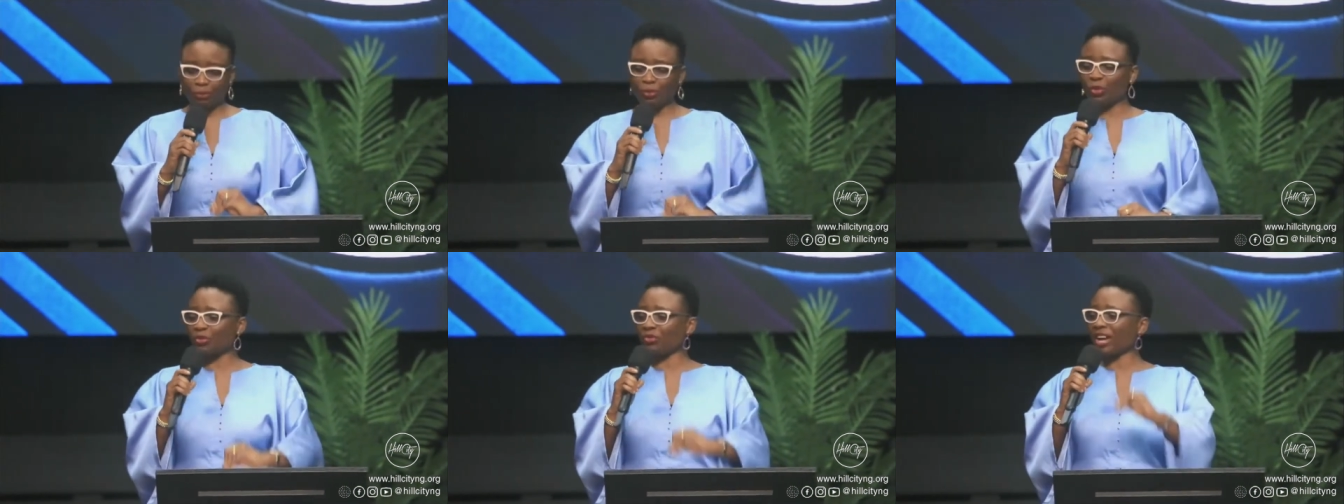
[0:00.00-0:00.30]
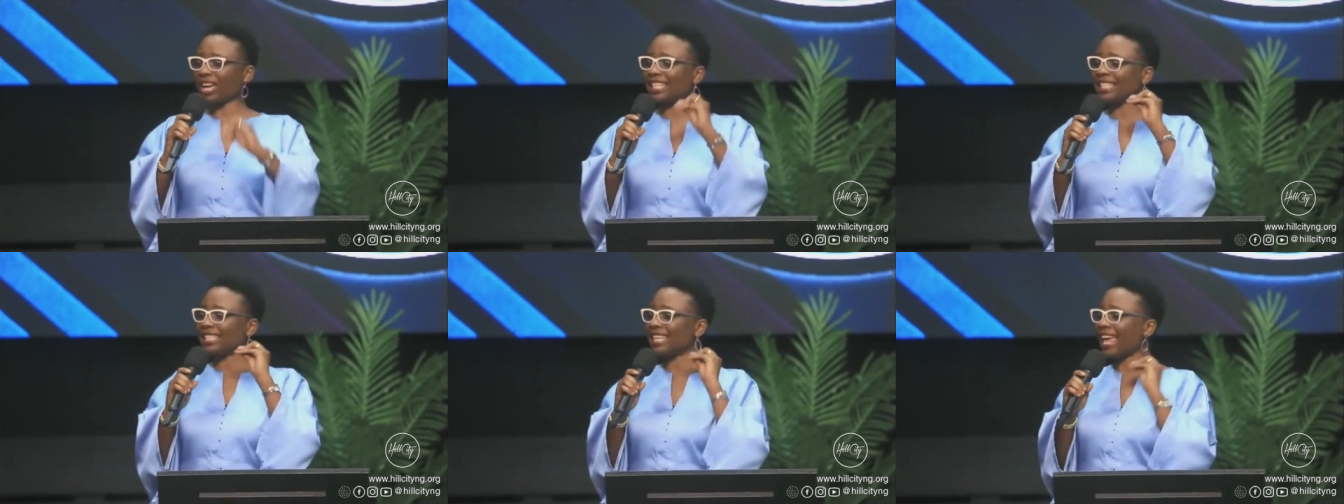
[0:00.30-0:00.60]
It
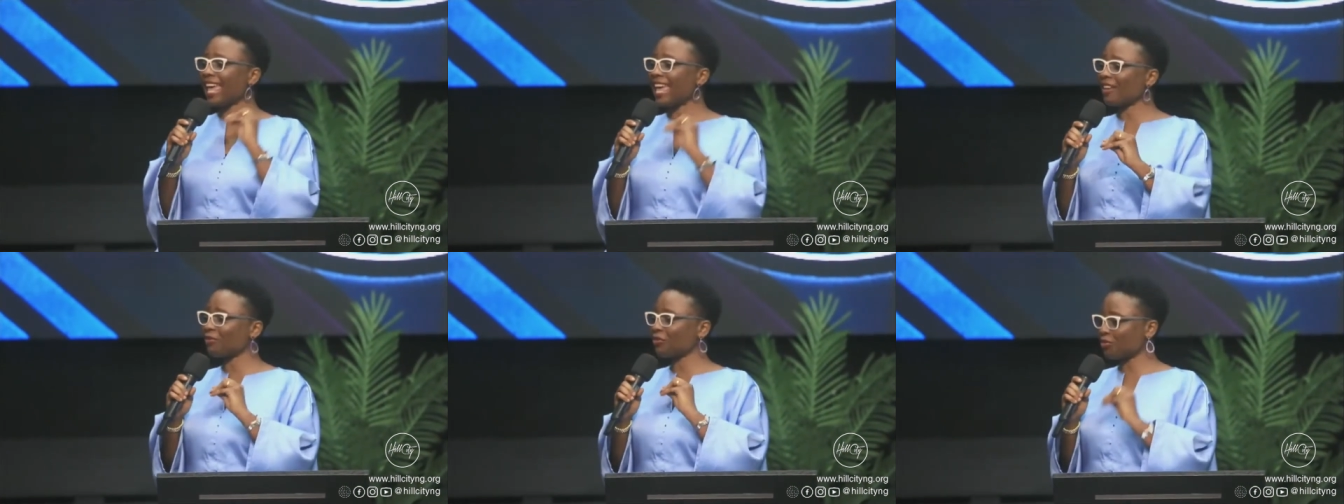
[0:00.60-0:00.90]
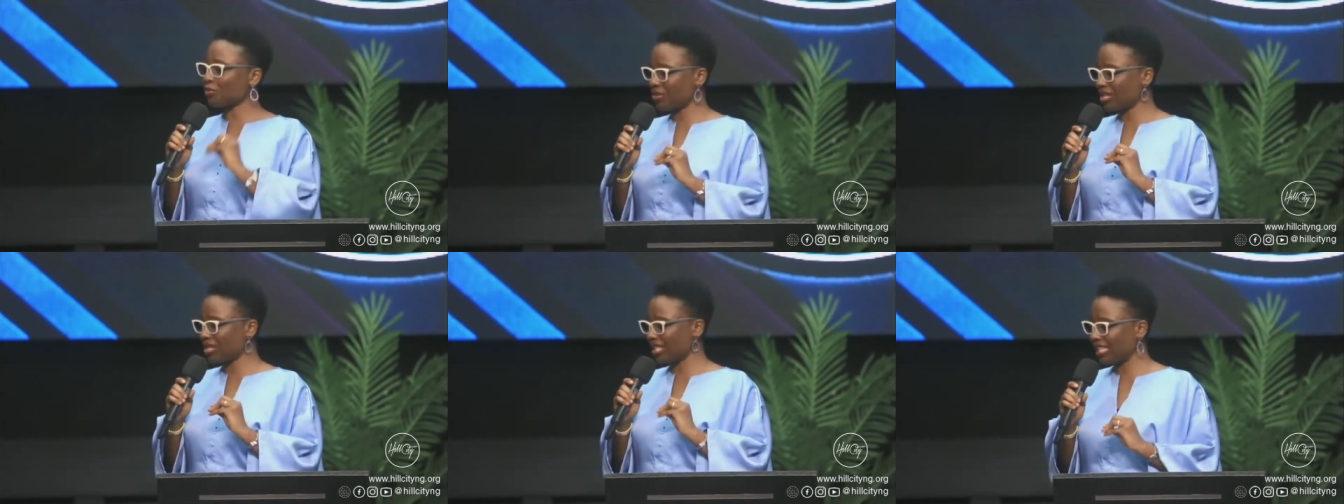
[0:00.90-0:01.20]
provides
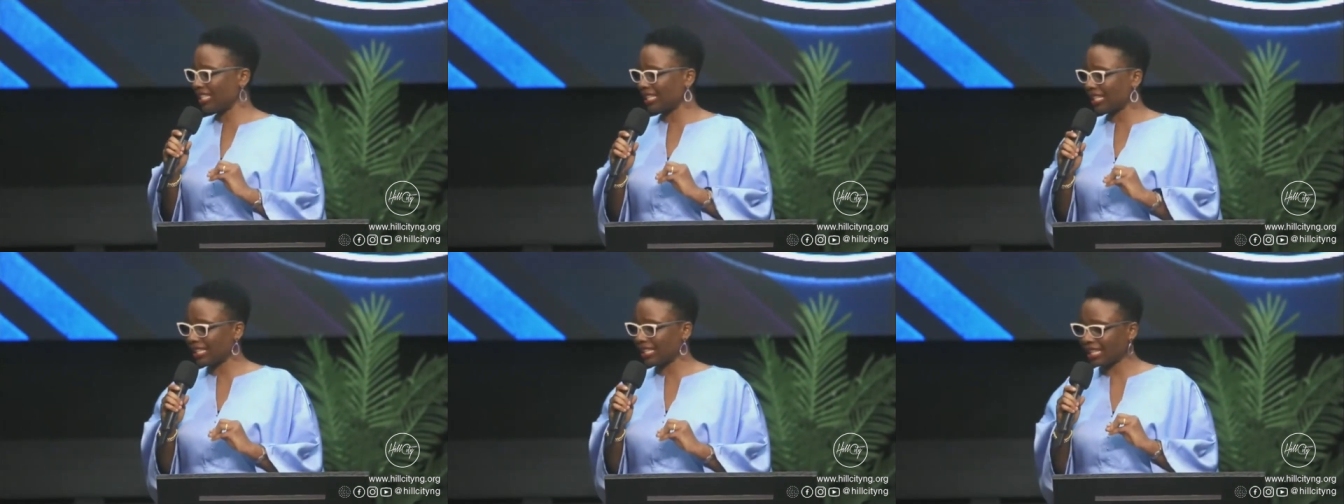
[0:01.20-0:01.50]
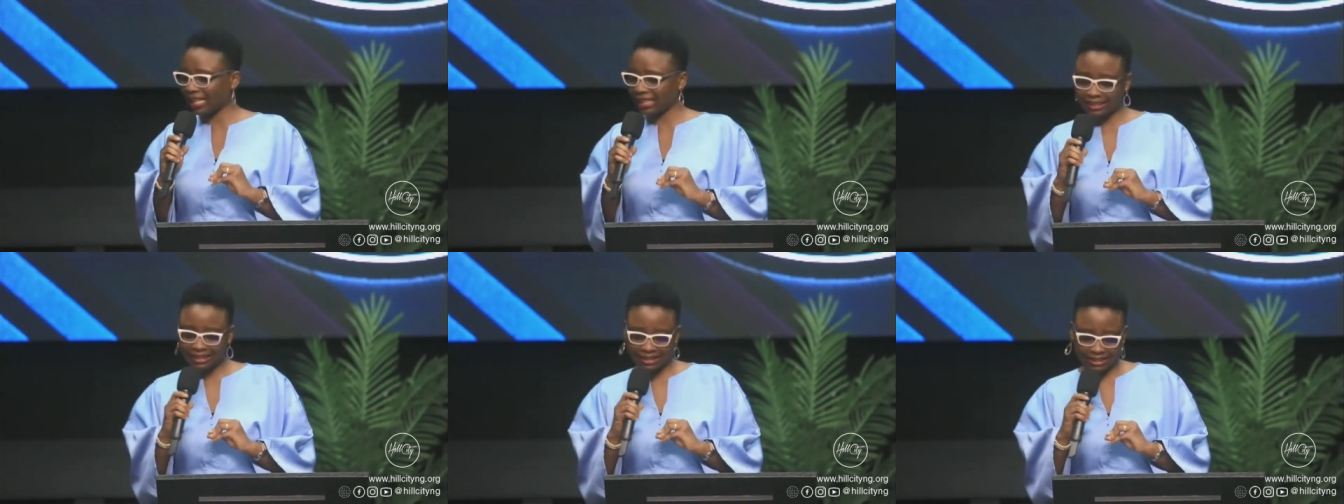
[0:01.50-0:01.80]
everything
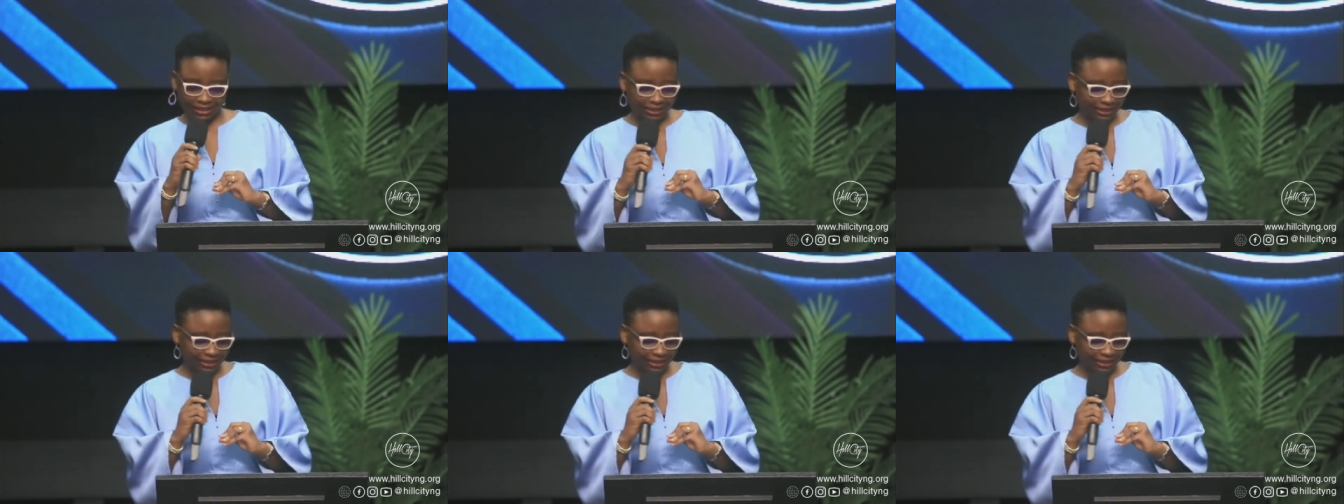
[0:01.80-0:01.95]
that I